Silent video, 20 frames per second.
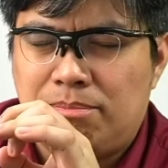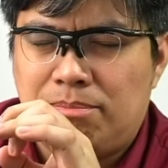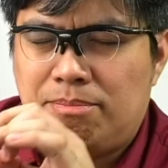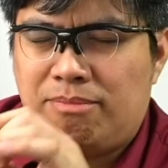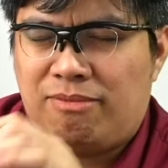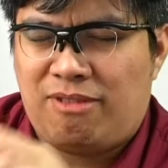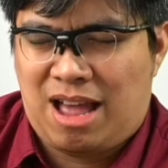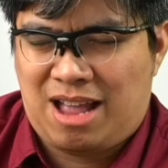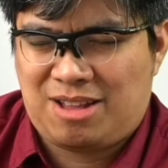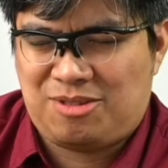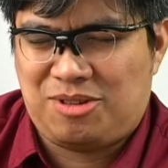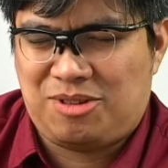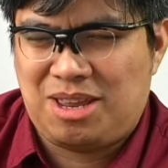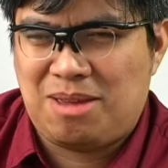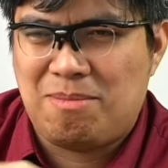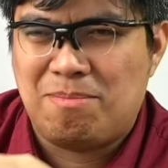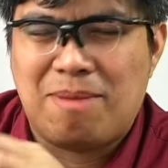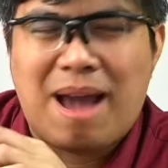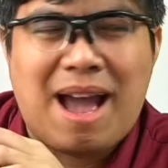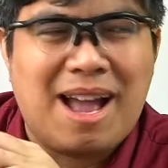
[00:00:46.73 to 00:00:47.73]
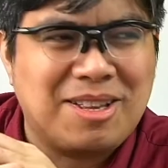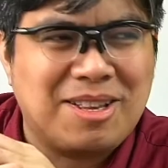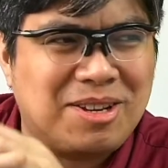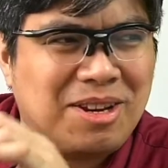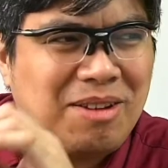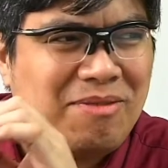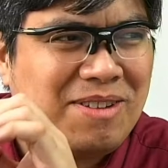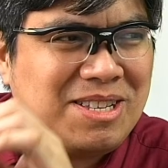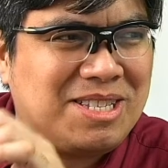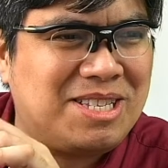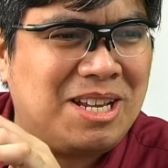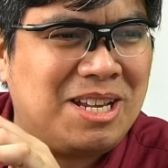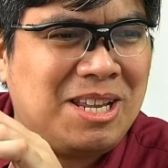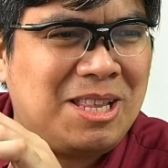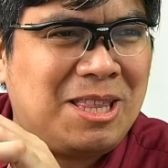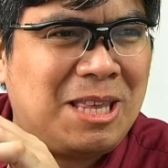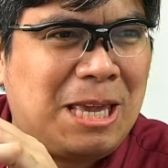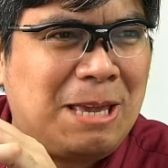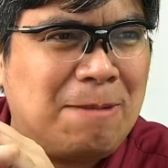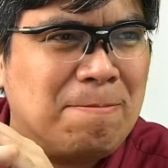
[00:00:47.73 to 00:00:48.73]
factory battery
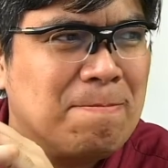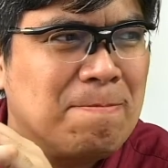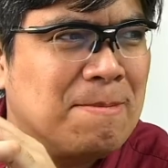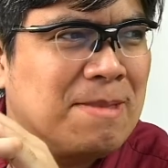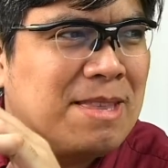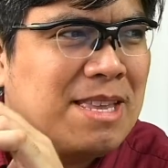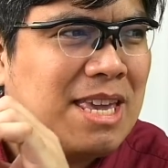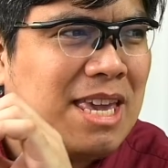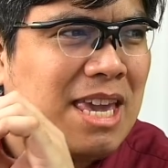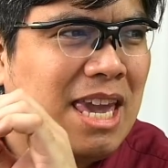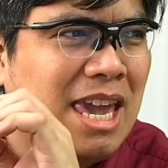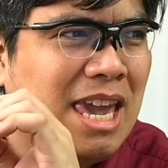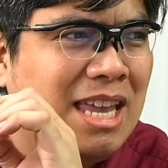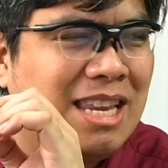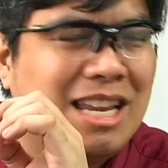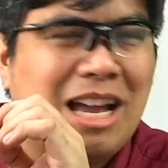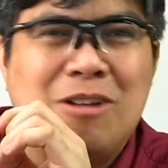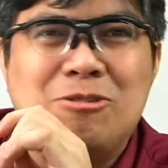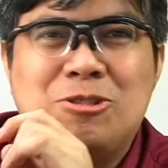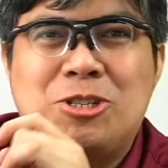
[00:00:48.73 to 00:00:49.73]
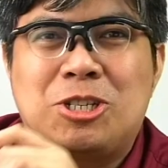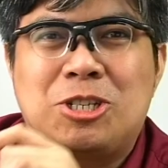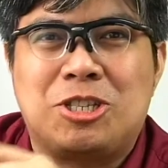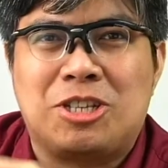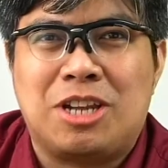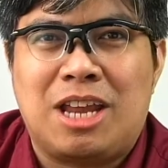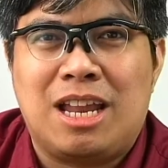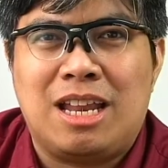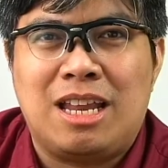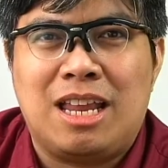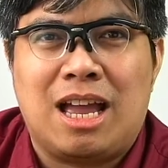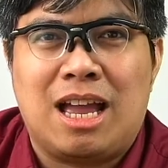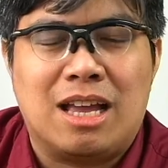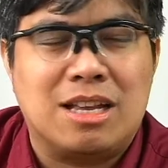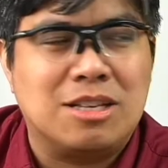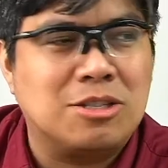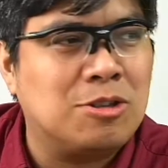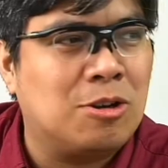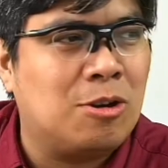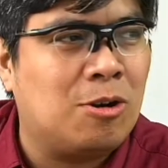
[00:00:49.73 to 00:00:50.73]
facility in australia
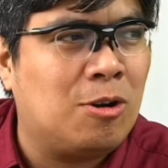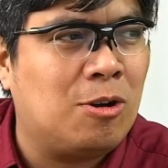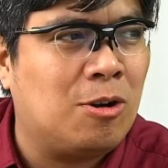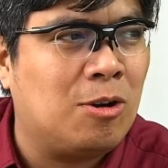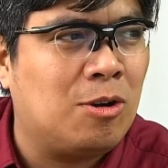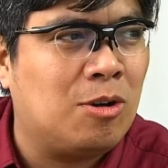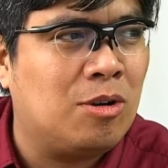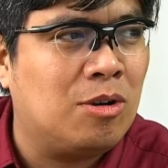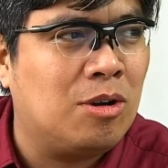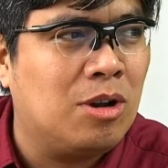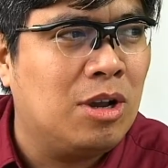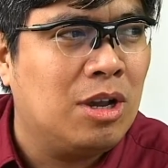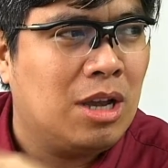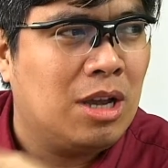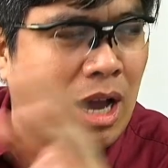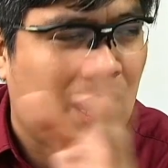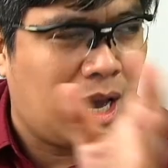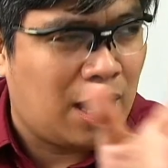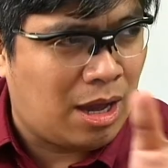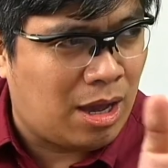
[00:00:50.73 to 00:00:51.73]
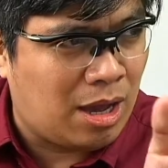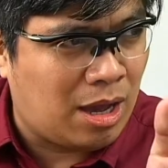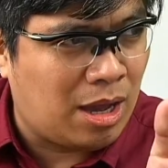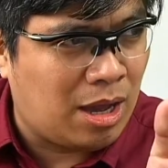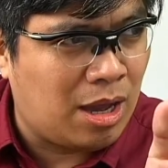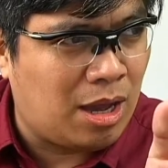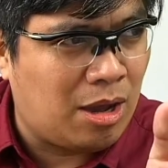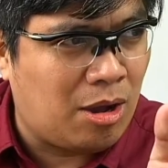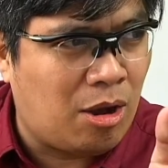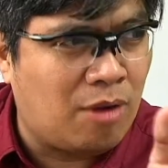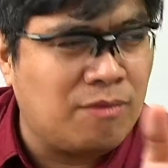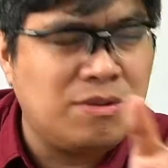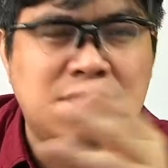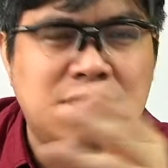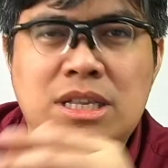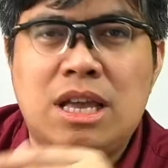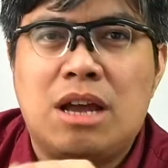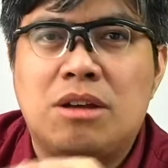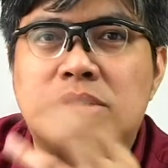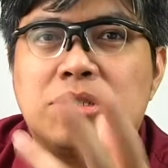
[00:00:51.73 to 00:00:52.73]
so uh, obviously
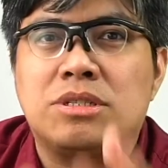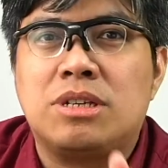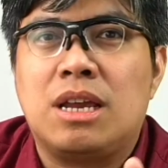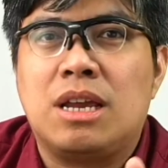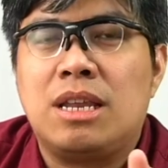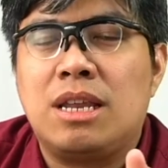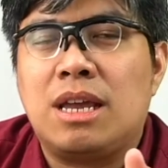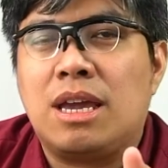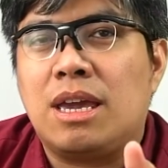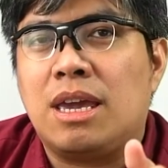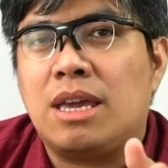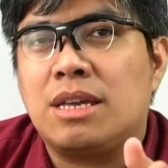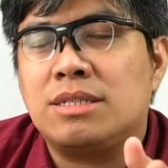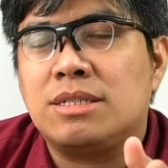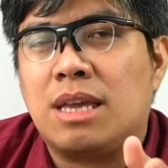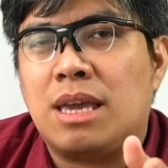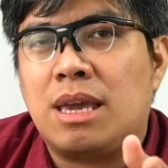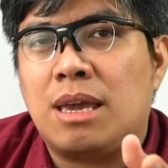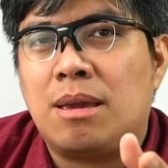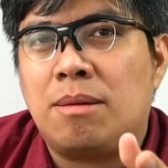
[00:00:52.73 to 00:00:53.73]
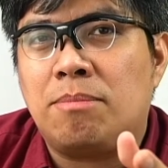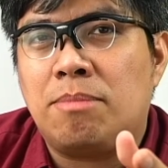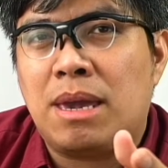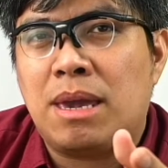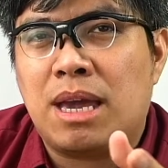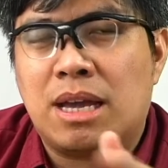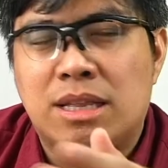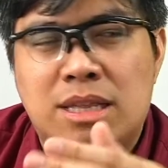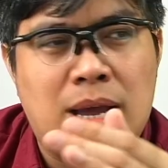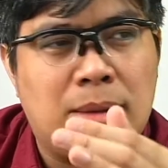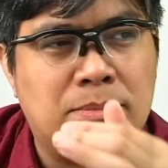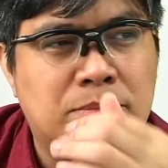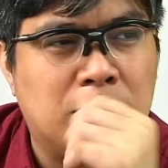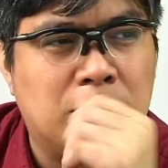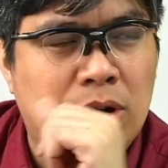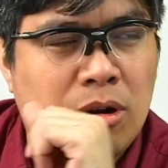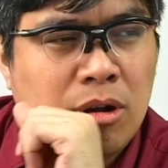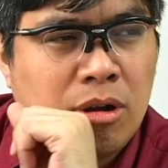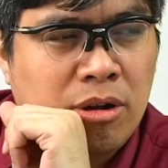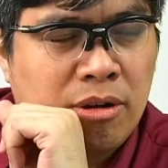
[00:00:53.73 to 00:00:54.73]
australia is a big adopter
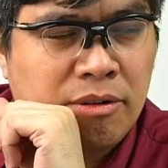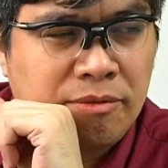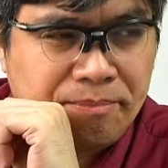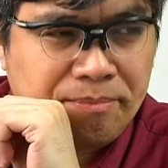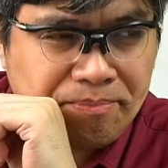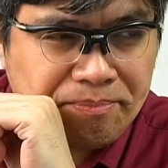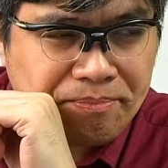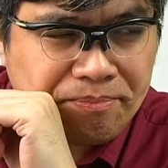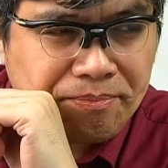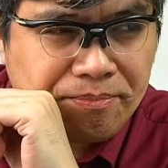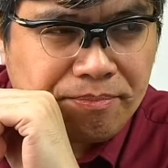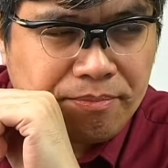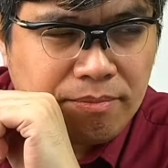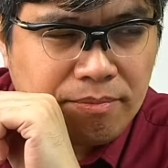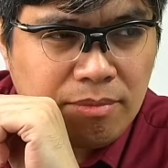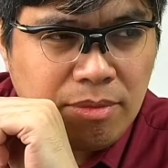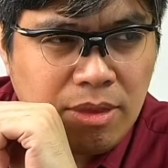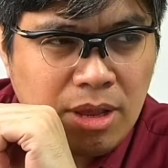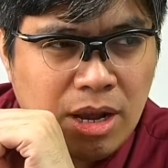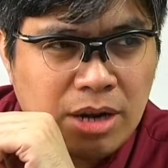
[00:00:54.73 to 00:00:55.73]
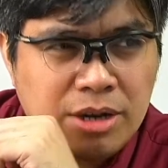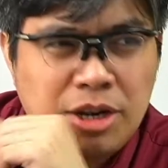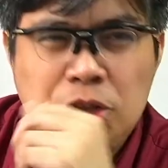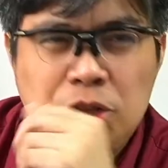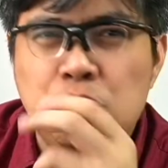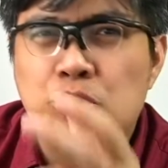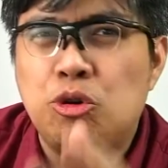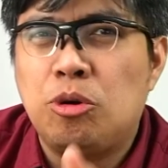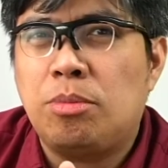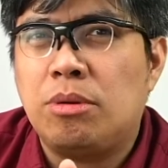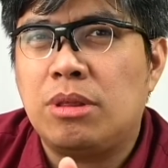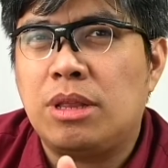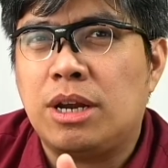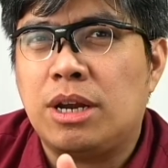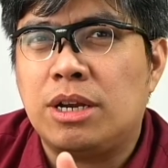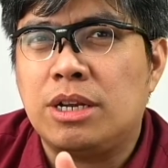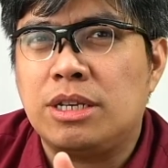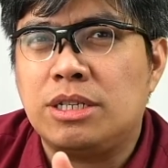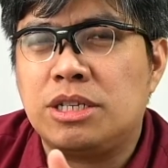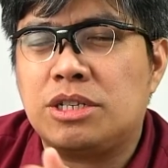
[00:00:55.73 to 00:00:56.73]
of renewable
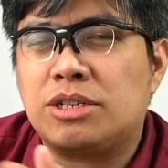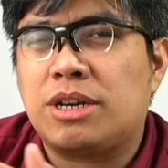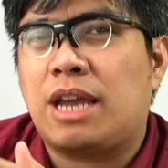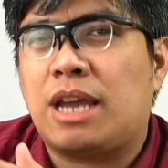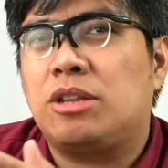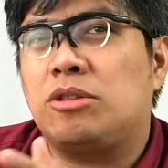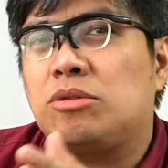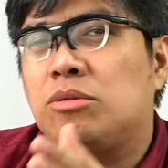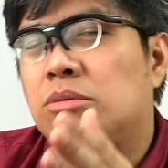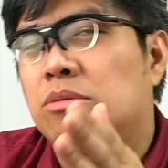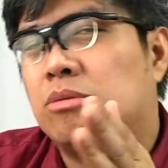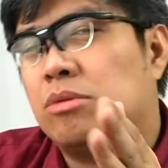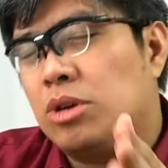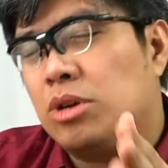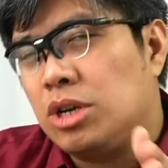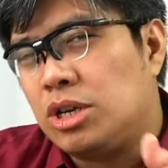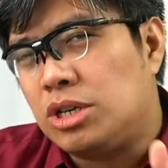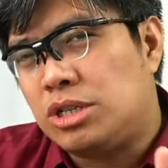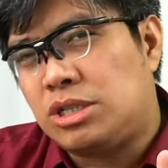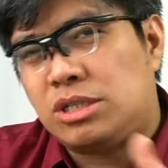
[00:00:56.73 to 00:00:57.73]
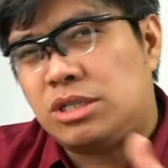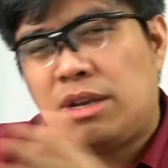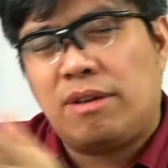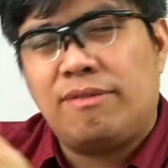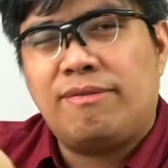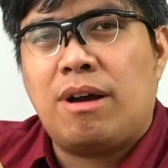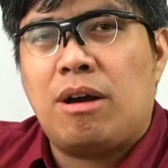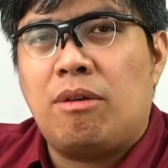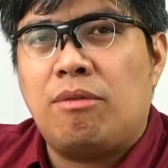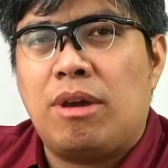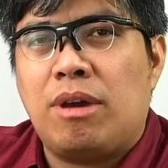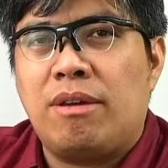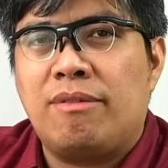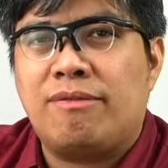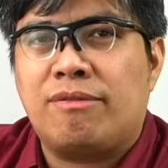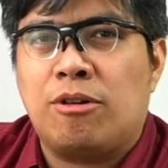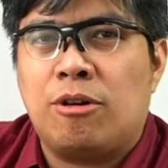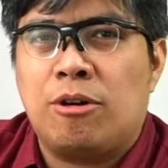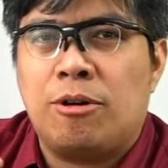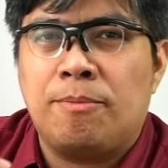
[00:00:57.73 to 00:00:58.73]
energy trying to shift away
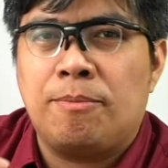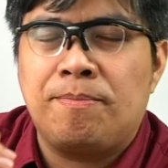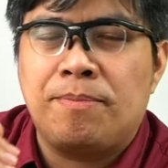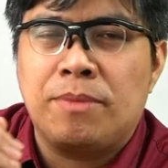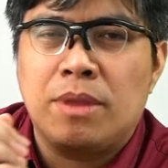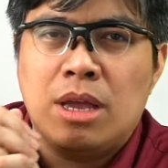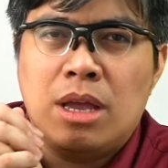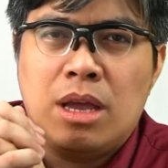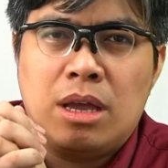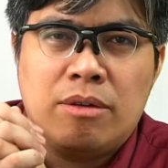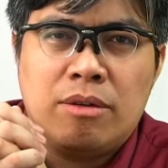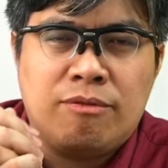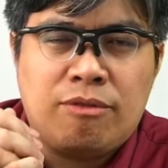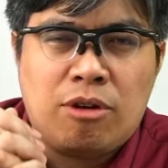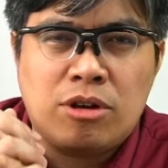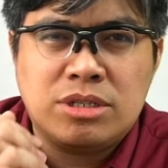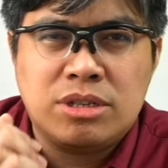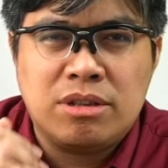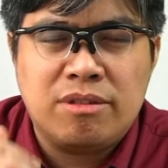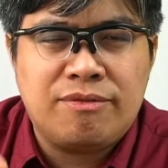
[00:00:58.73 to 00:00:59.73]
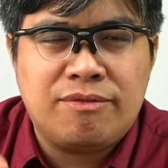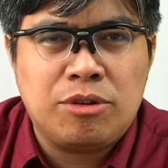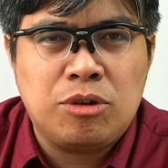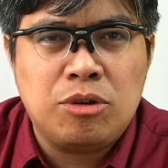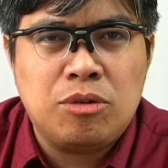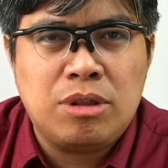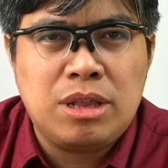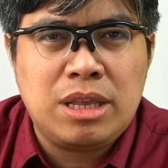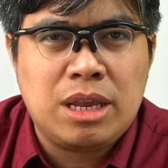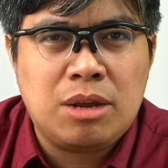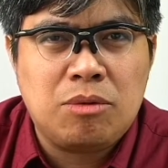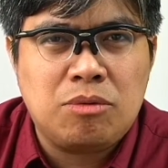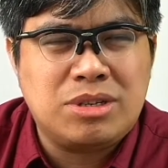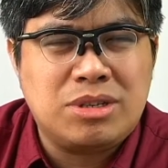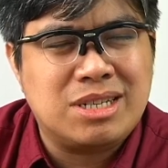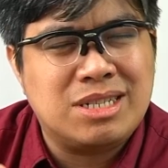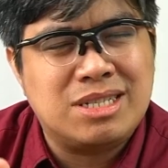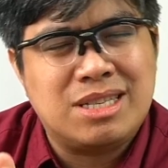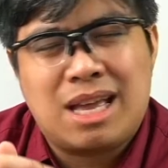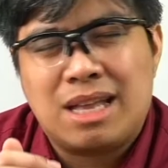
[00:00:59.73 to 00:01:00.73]
from fossil fuel here which
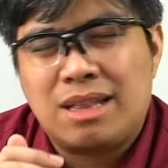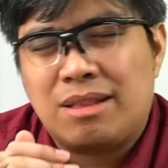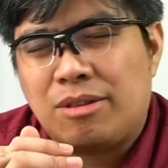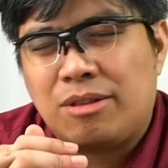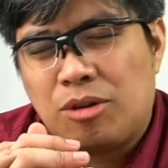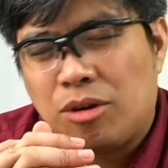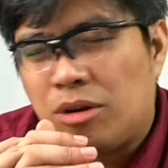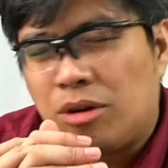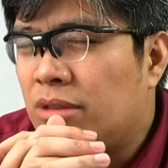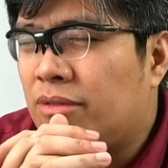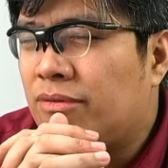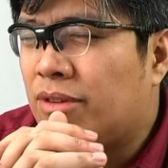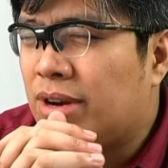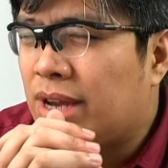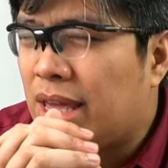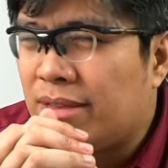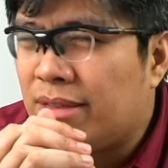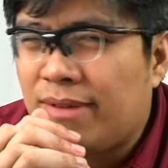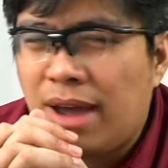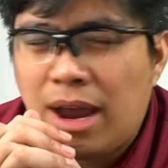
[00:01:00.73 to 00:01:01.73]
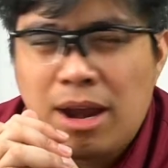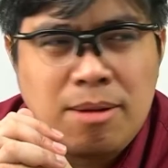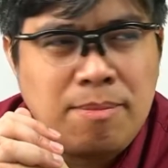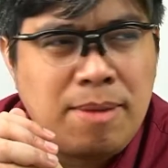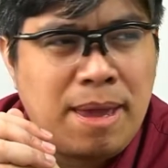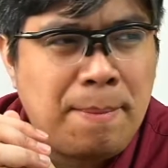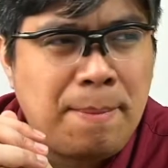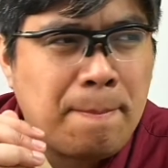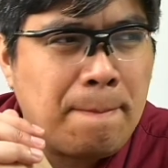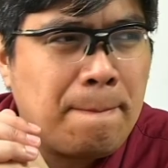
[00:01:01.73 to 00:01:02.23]
is not good for the environment